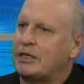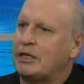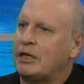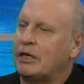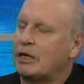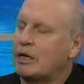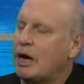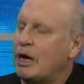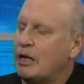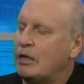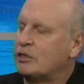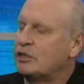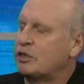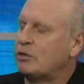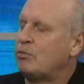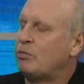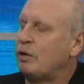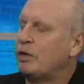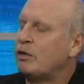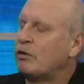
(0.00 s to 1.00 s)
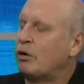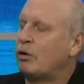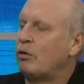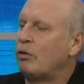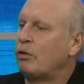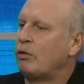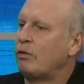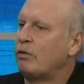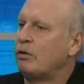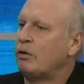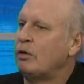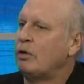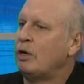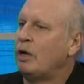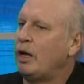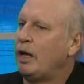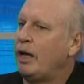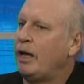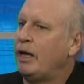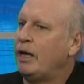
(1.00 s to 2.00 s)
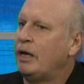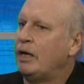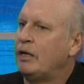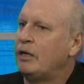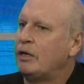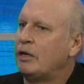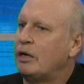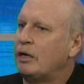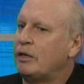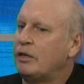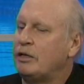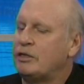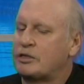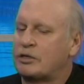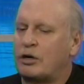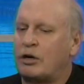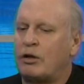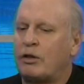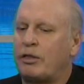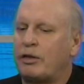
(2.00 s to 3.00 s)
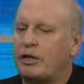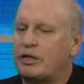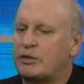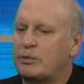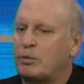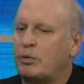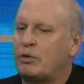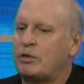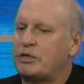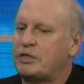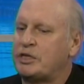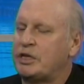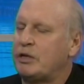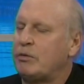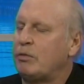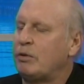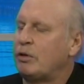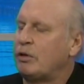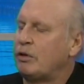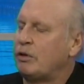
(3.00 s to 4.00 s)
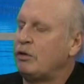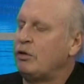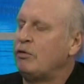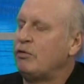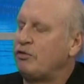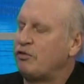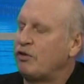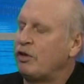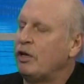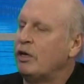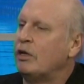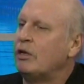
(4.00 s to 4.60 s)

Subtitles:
and collagen regrowth. And these are all things we want to see with new skin.